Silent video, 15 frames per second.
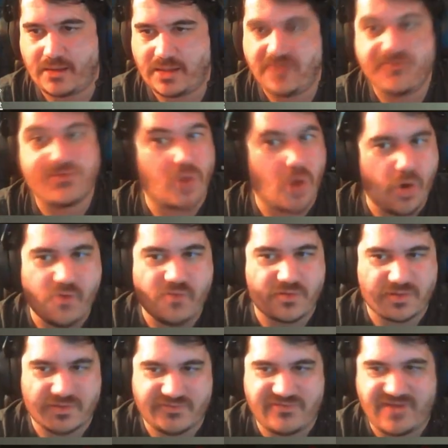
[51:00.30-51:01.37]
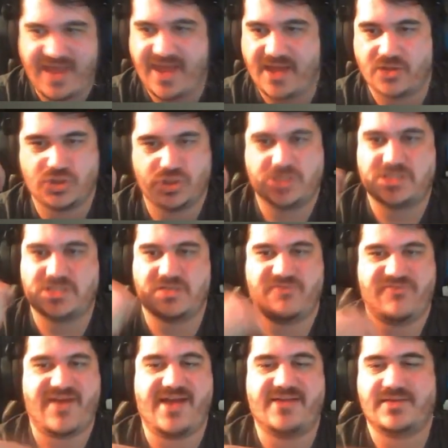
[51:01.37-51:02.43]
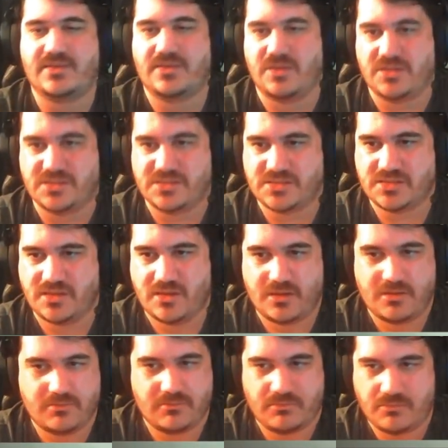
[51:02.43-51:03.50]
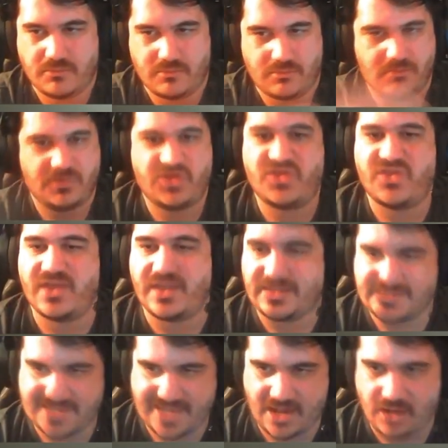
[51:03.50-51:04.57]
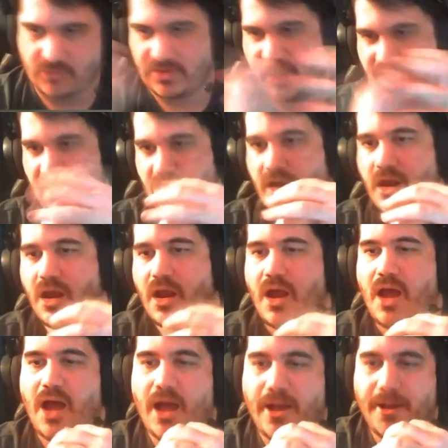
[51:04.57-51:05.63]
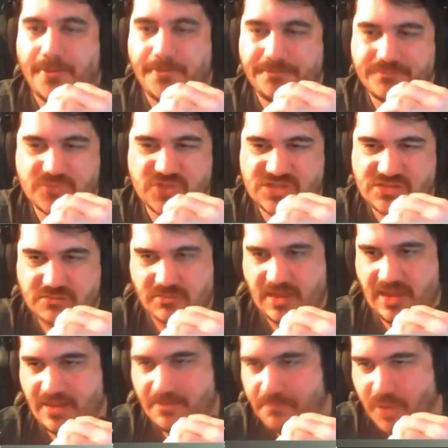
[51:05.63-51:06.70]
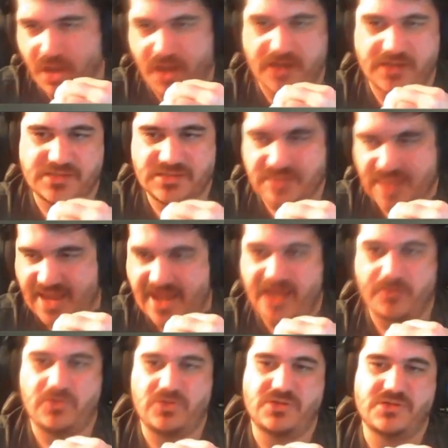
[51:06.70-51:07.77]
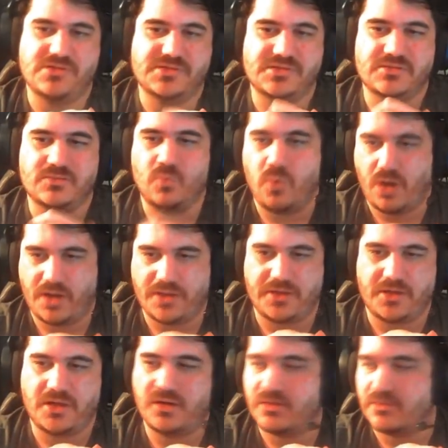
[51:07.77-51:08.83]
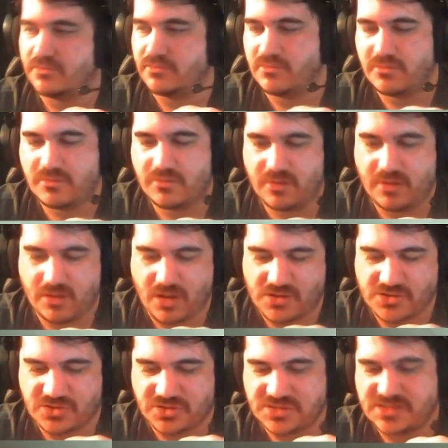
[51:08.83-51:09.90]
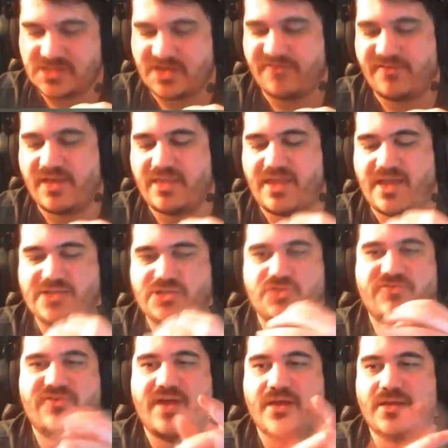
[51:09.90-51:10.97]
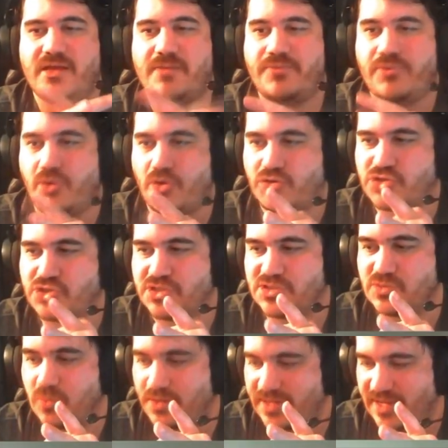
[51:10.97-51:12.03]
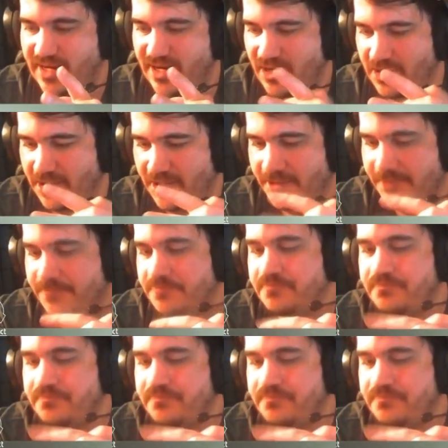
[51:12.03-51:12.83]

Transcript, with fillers: even over the fan, just the fact that there's things out there. Just bugs and animals and water and all sorts of stuff. And as you finally approach this one area,